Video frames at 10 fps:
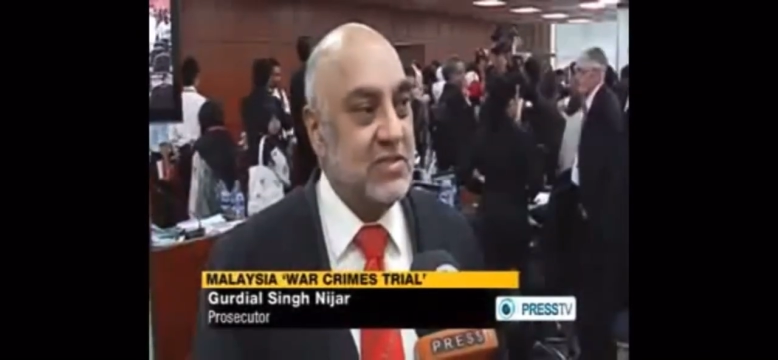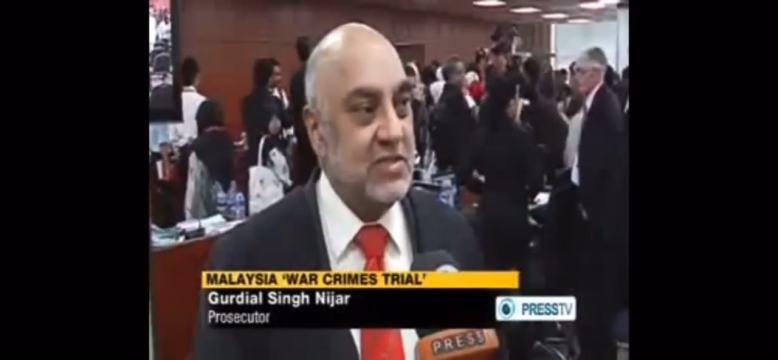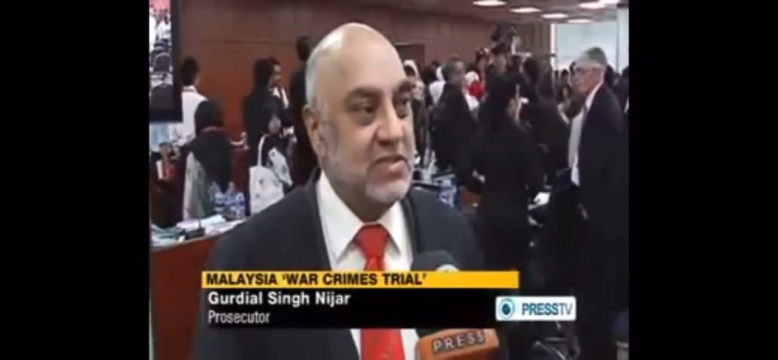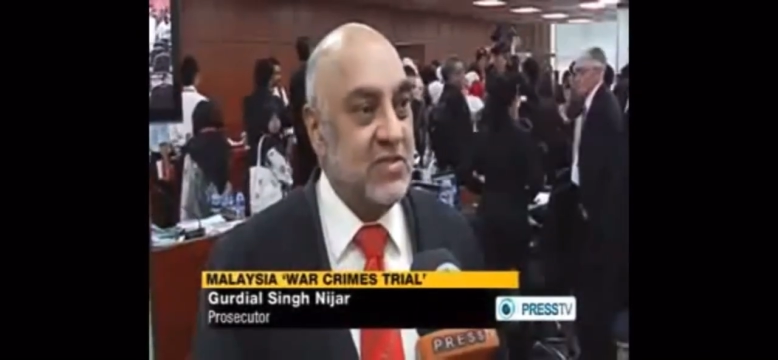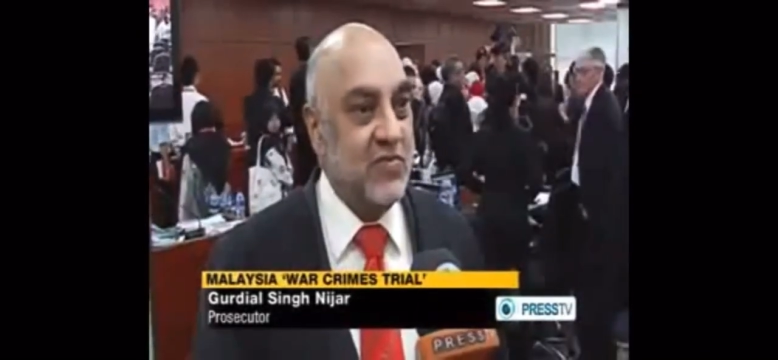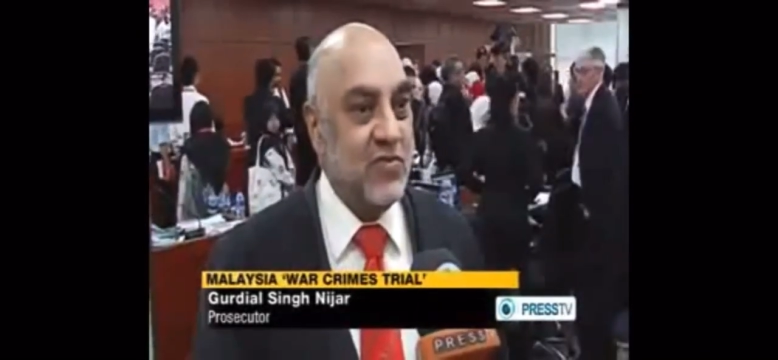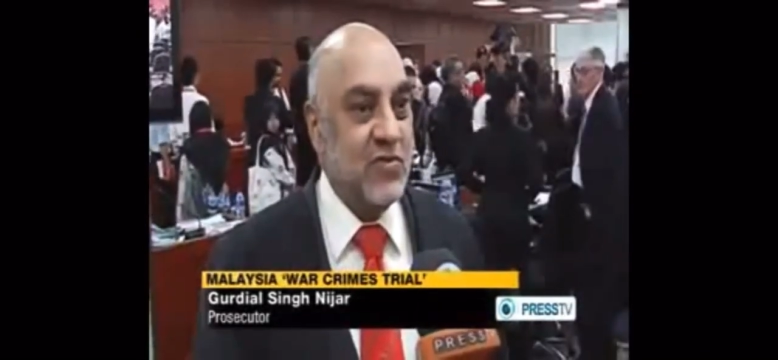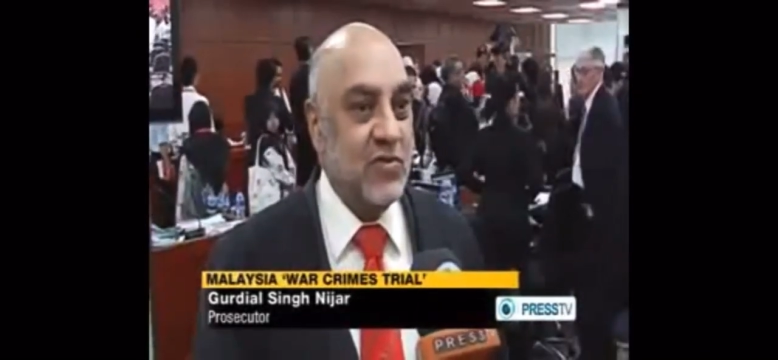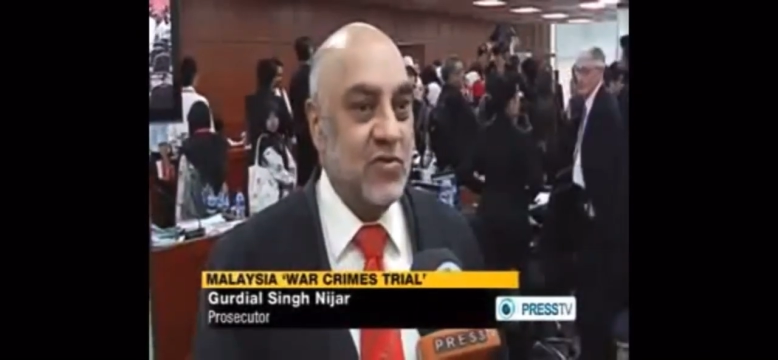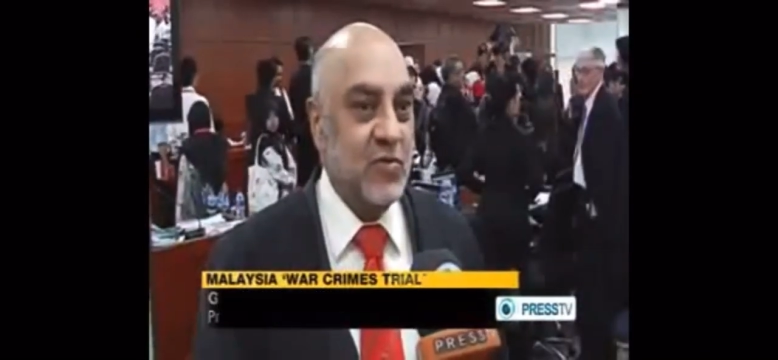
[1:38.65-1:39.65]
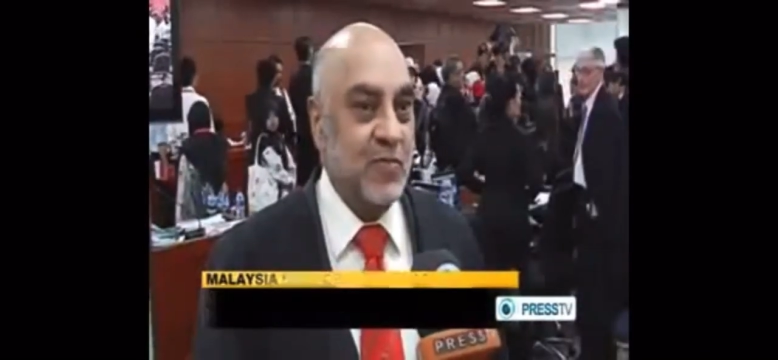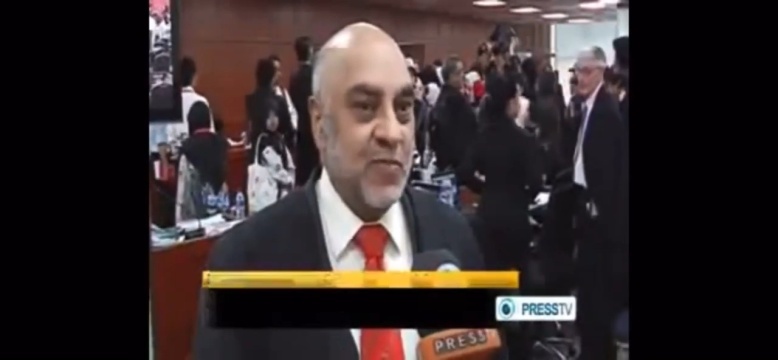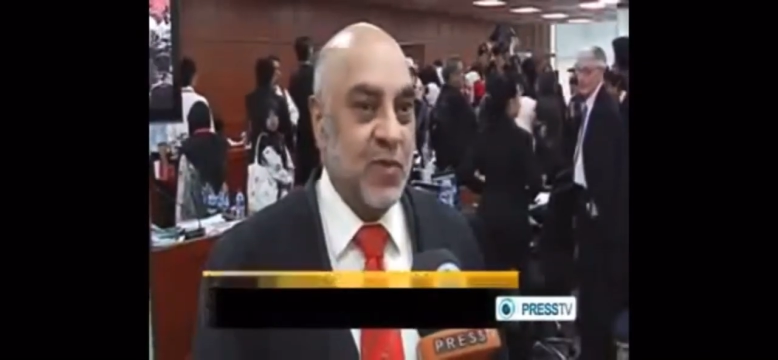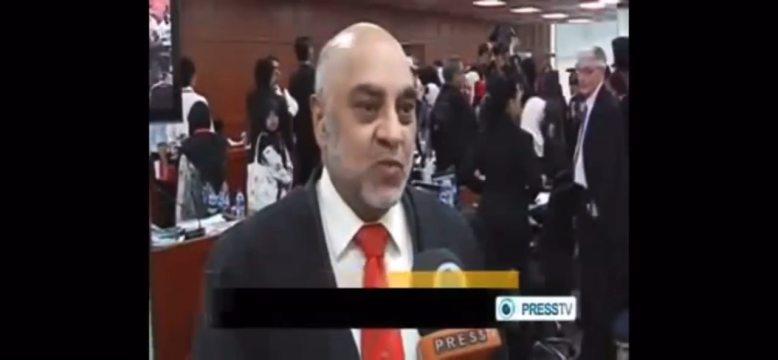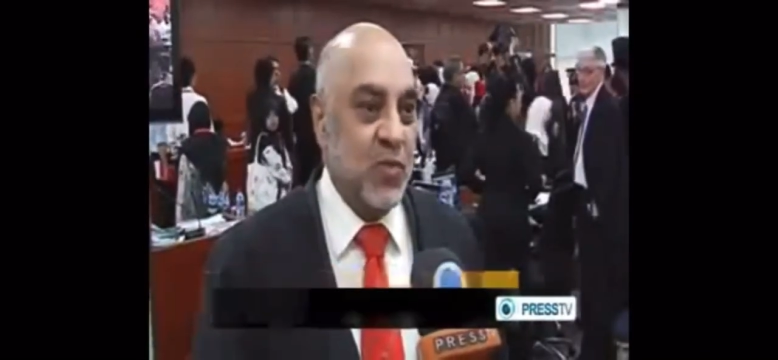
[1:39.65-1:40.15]
And therefore,
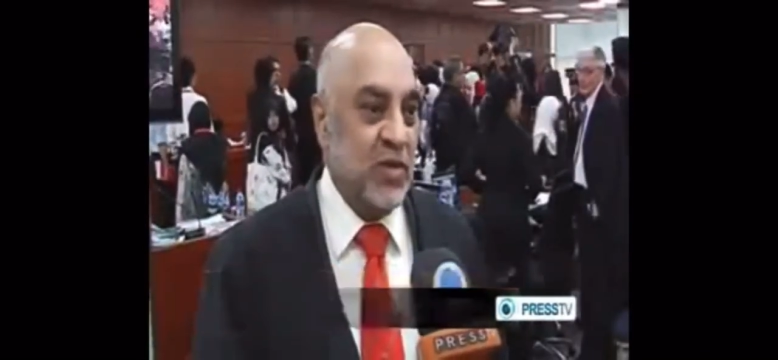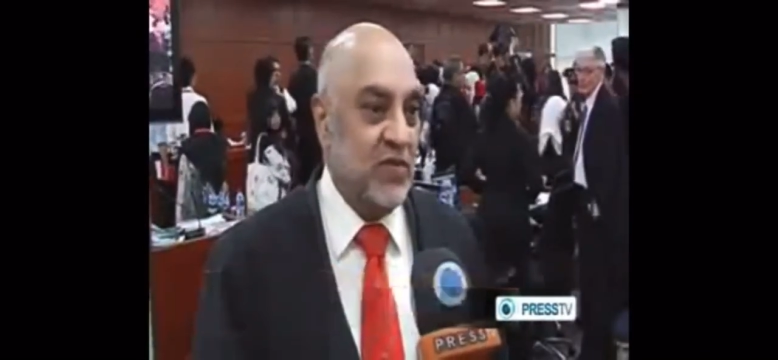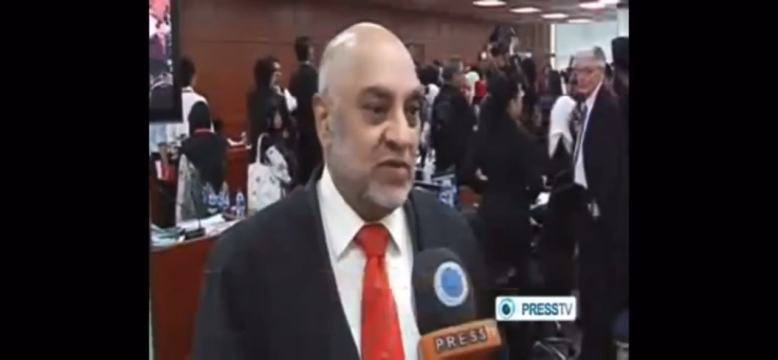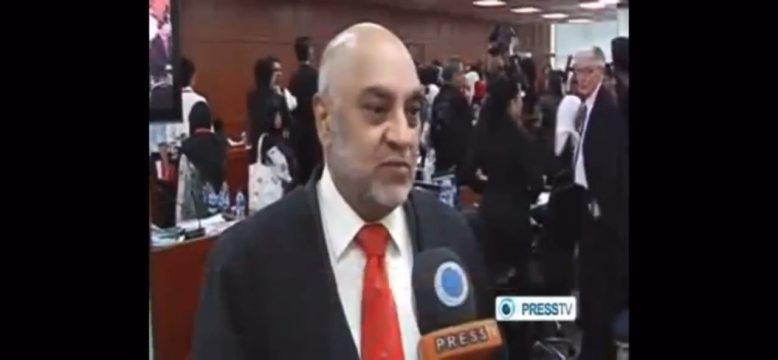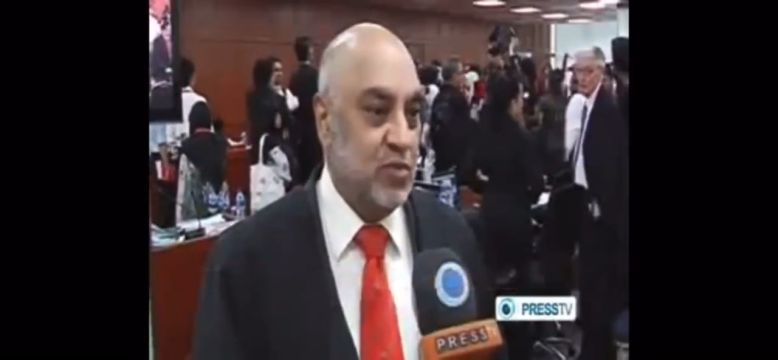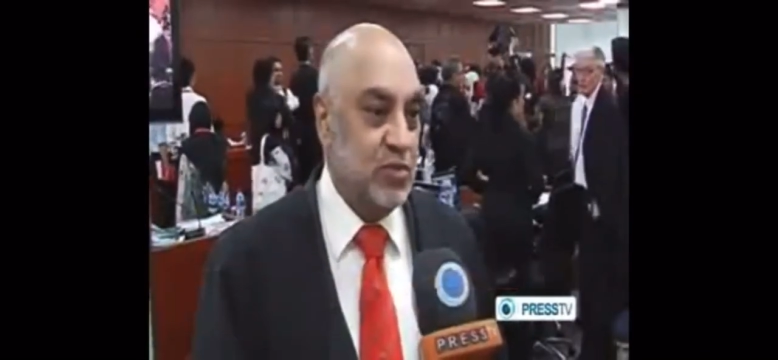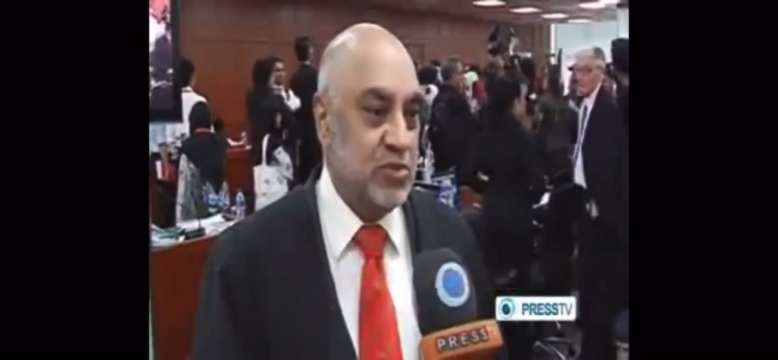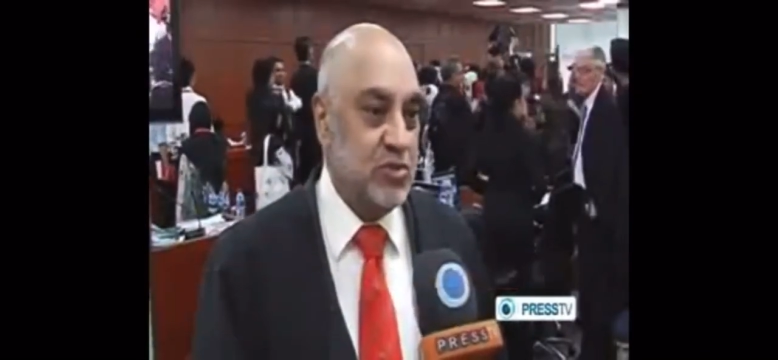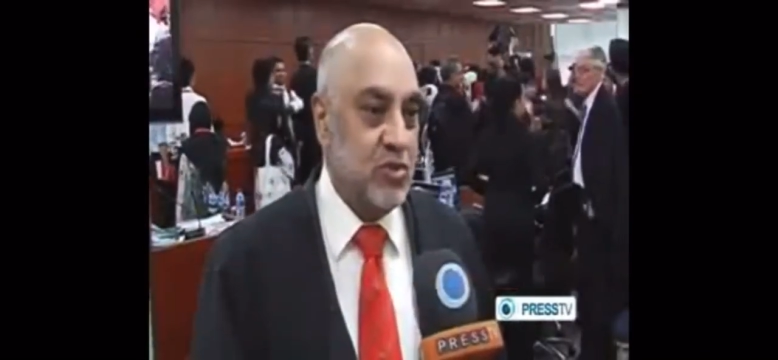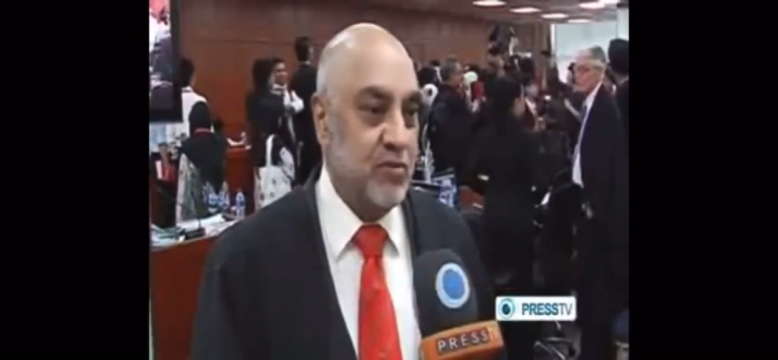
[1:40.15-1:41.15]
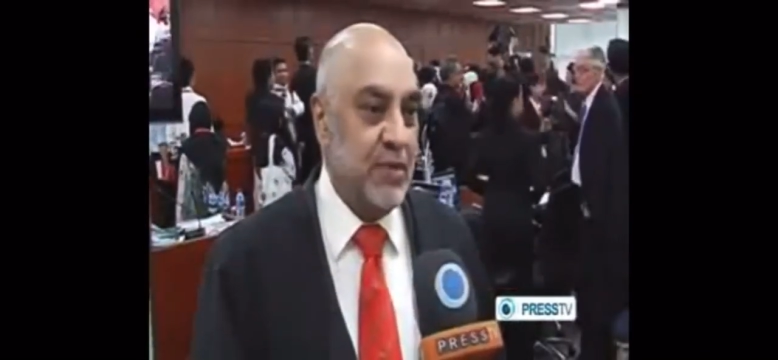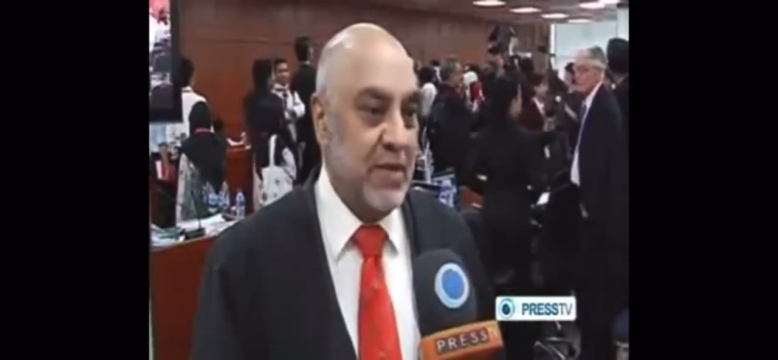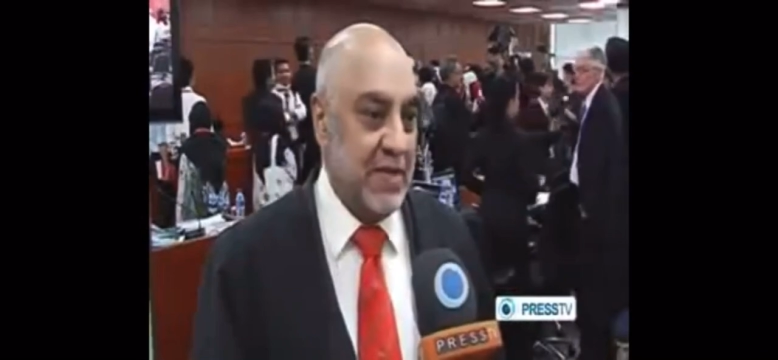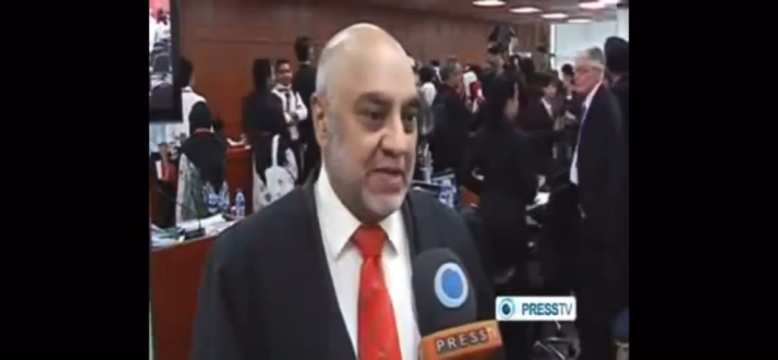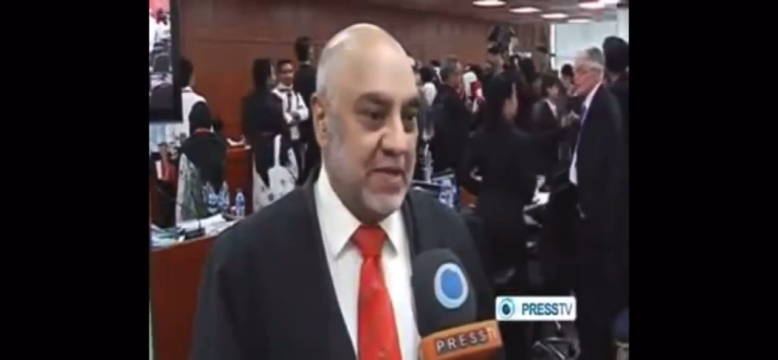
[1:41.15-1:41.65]
whenever Bush or
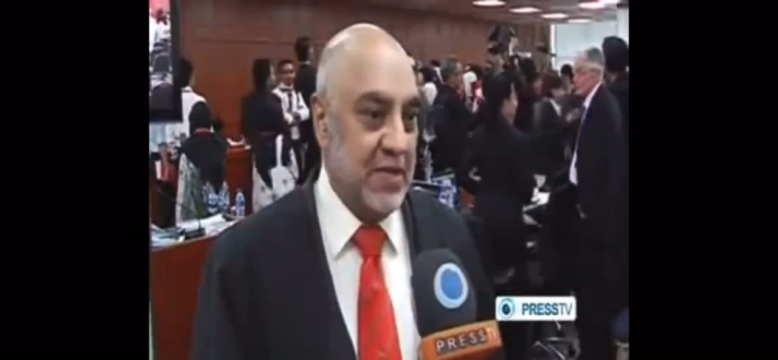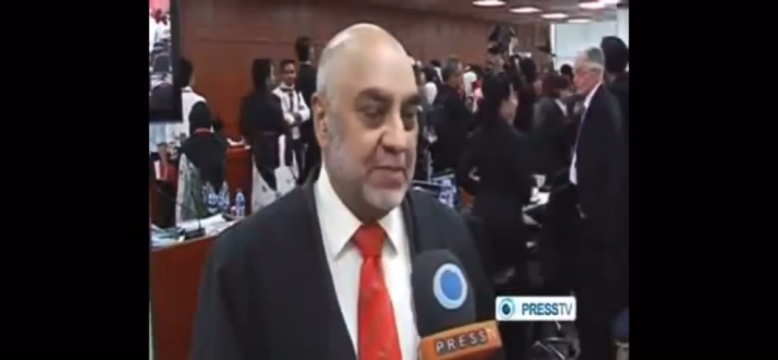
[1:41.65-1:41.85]
Blair